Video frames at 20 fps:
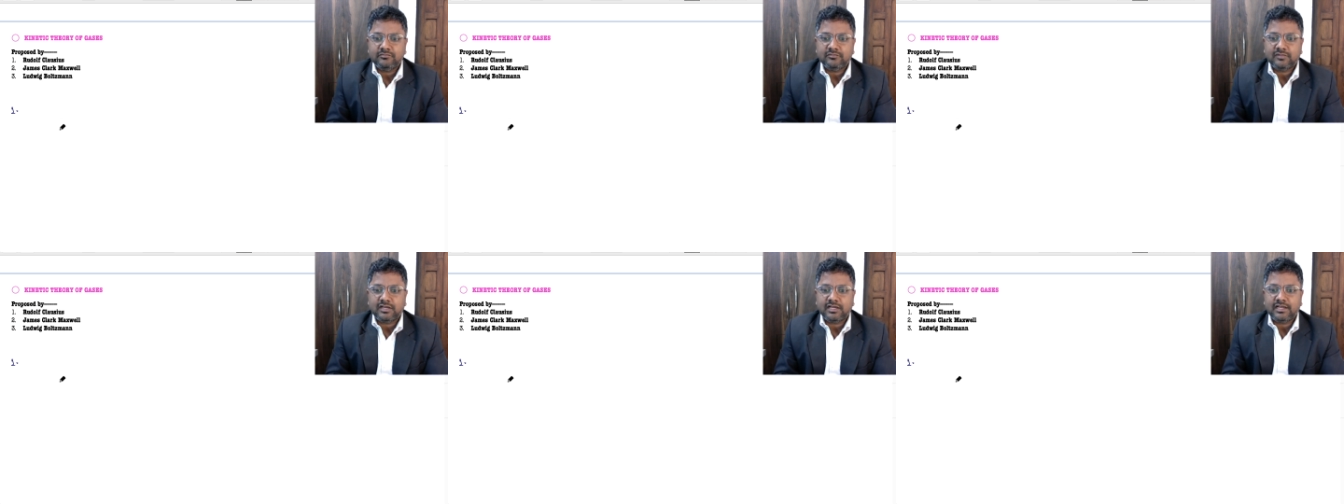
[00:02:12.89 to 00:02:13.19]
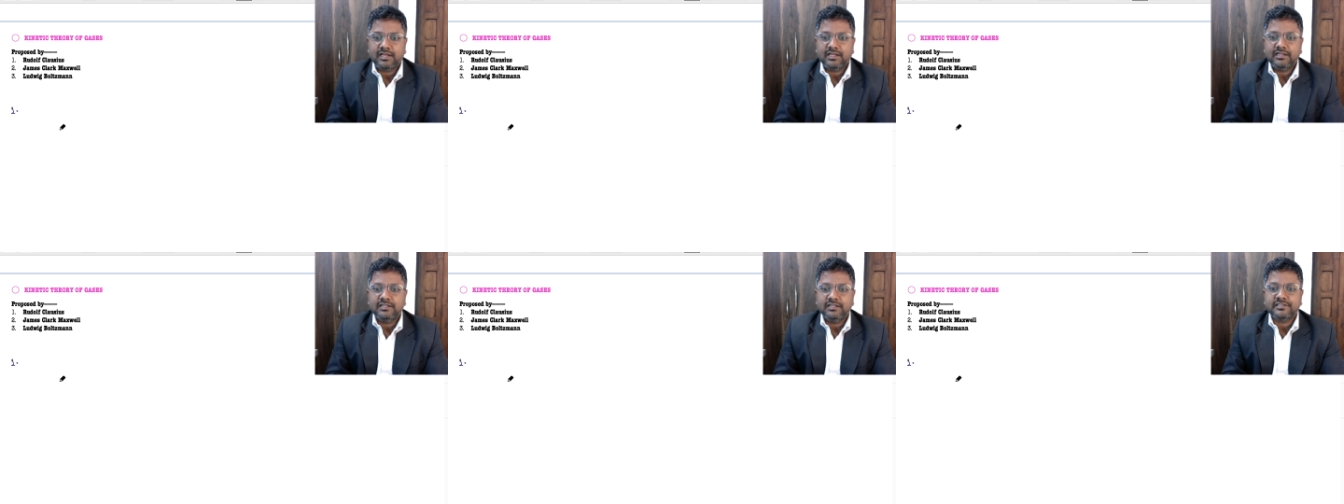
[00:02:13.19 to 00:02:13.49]

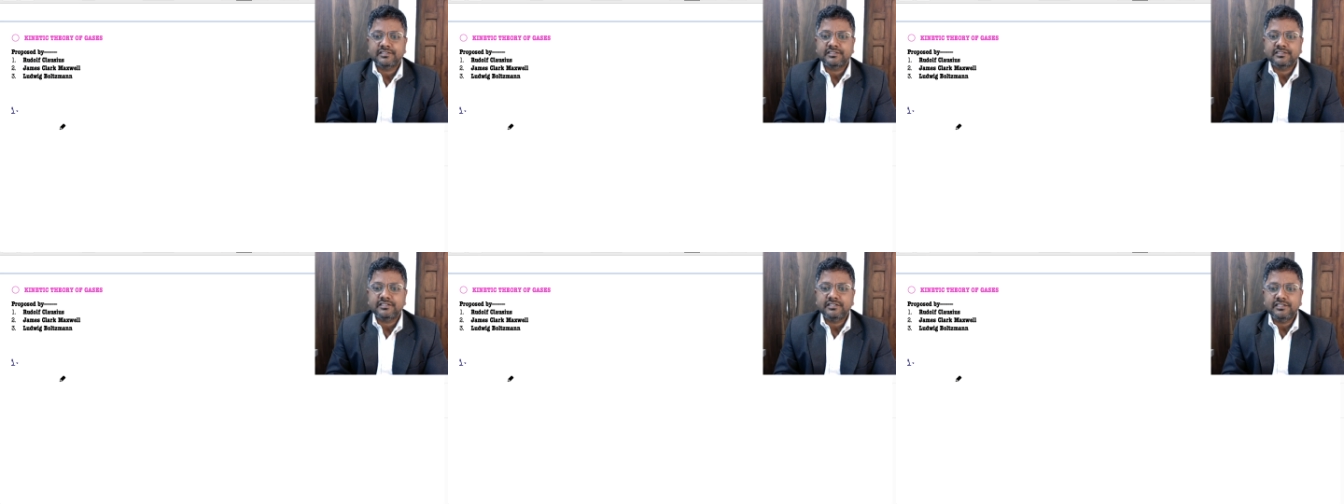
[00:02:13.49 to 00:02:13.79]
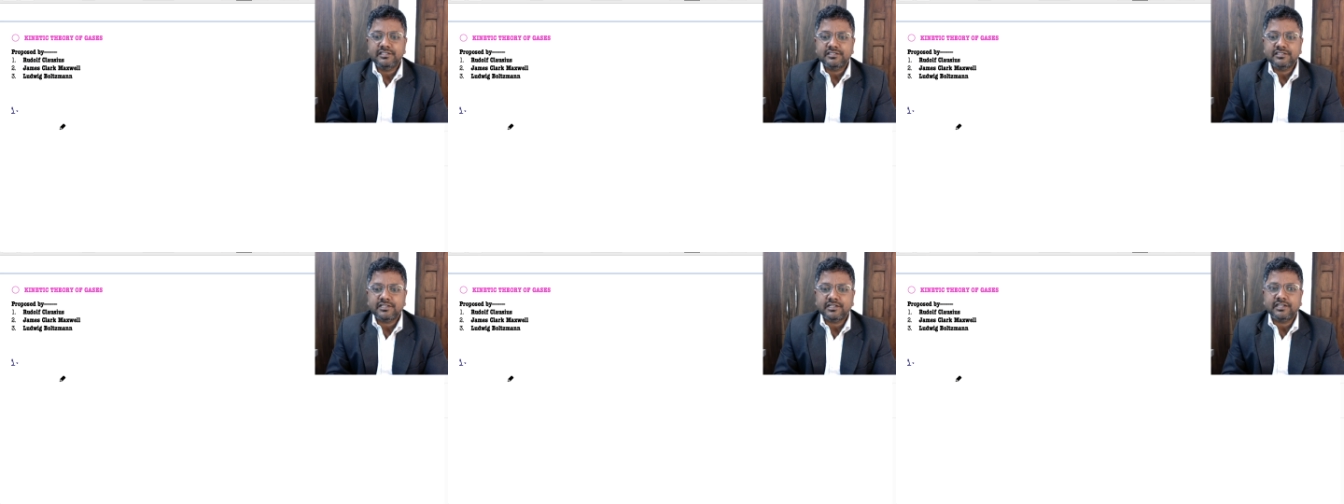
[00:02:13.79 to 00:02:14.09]
and
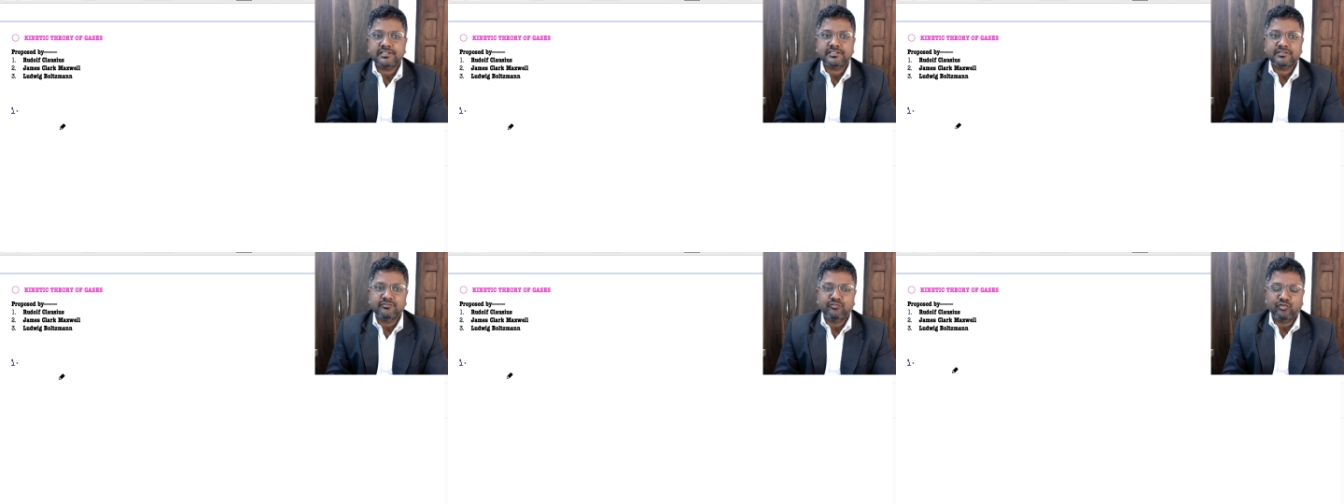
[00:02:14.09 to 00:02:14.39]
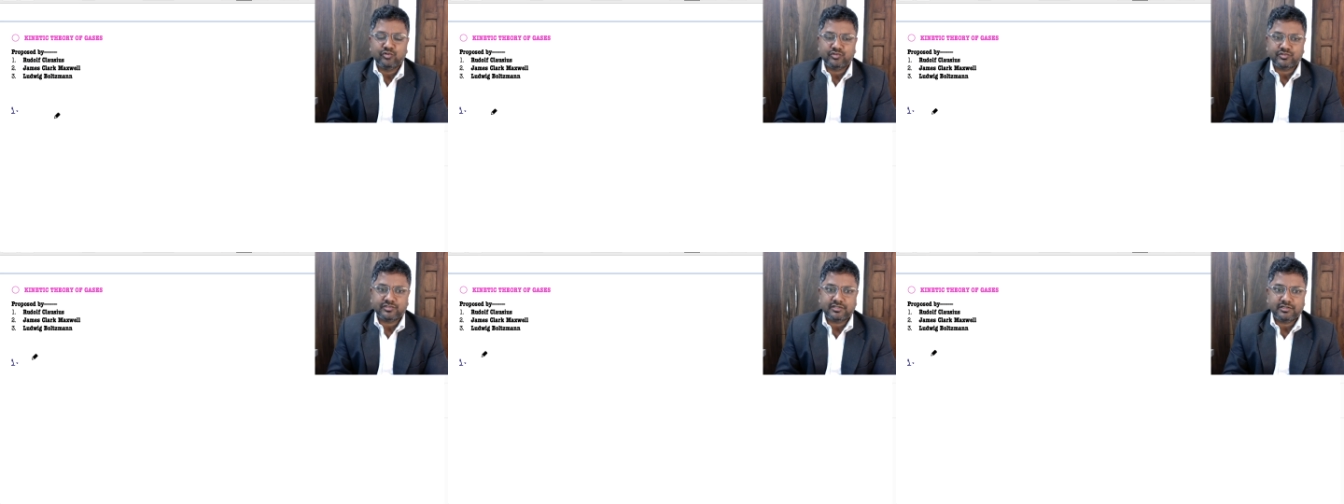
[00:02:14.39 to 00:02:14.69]
ceaseless
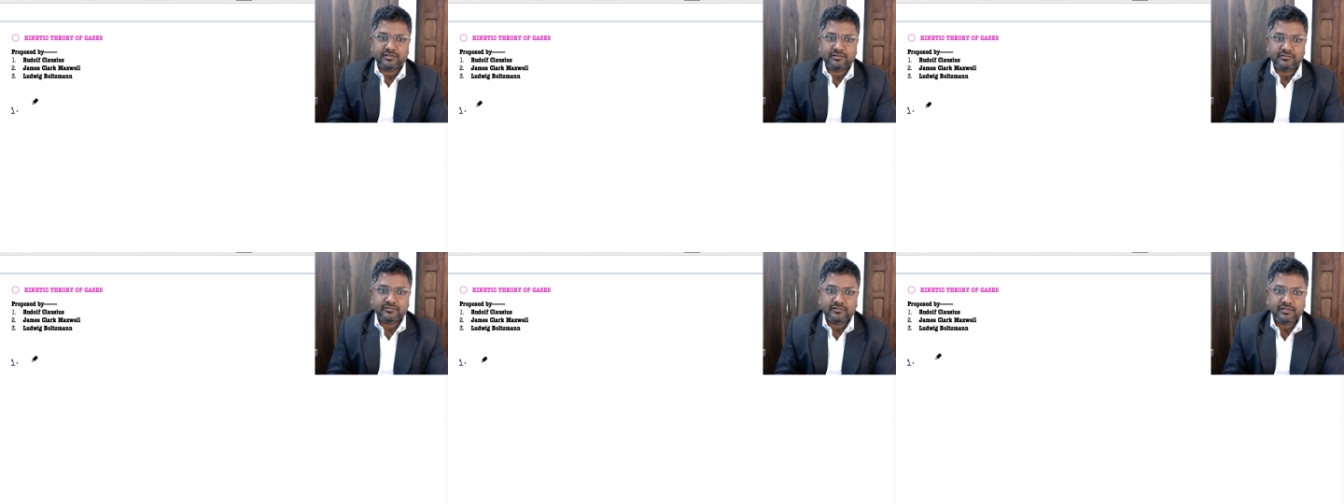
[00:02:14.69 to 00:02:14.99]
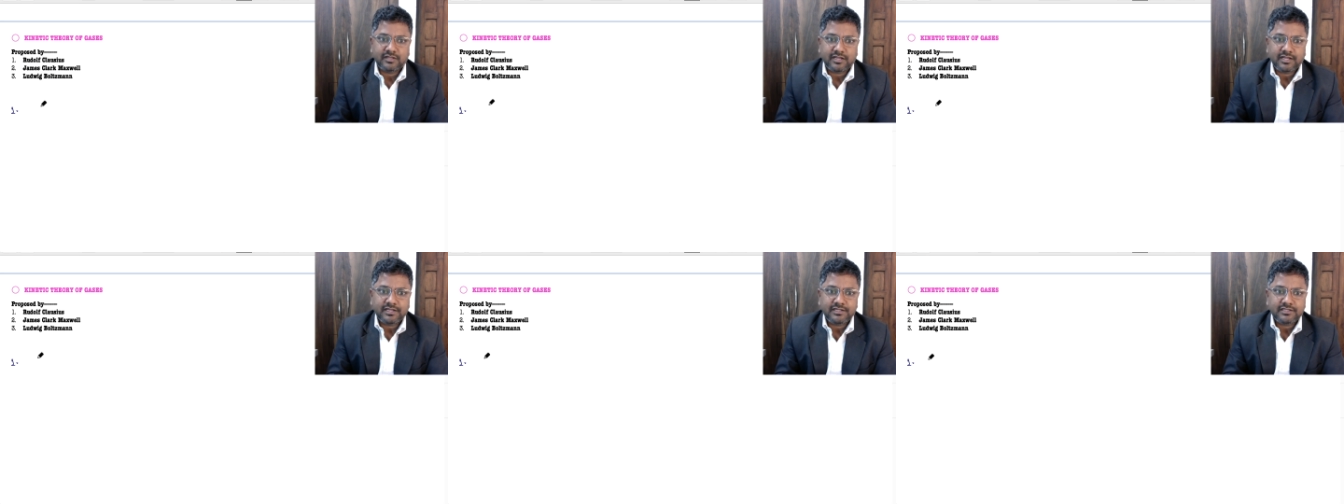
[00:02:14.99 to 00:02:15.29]
motion,
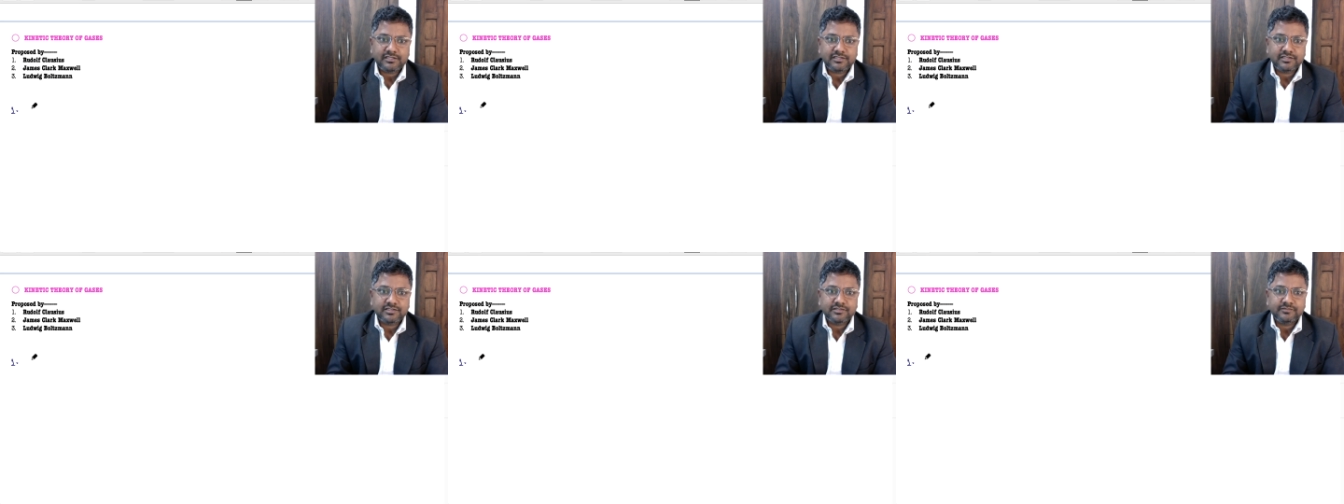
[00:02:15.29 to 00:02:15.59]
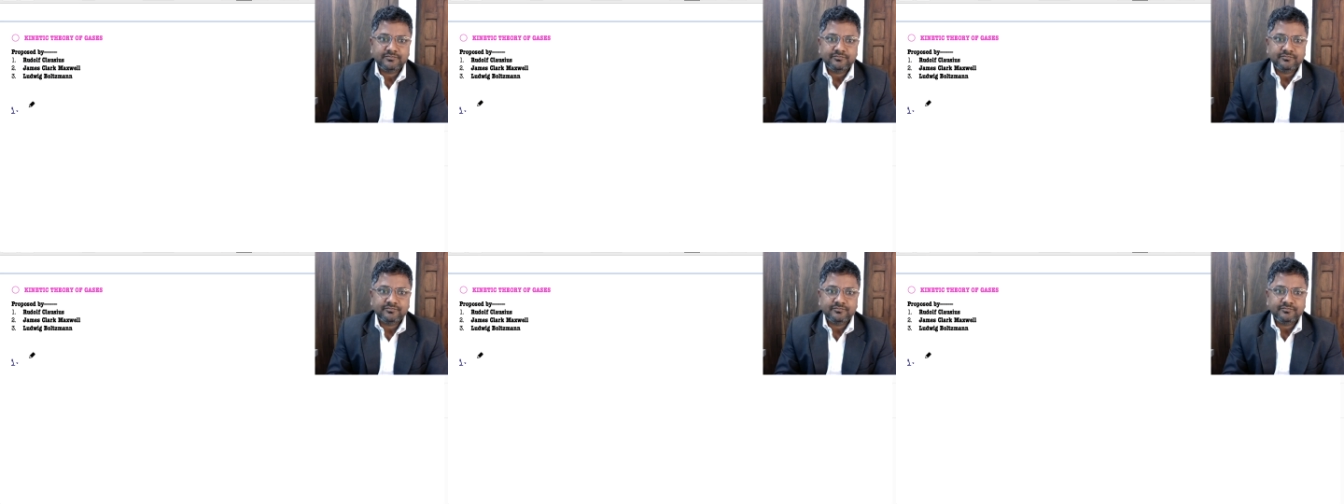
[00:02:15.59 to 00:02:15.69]
right?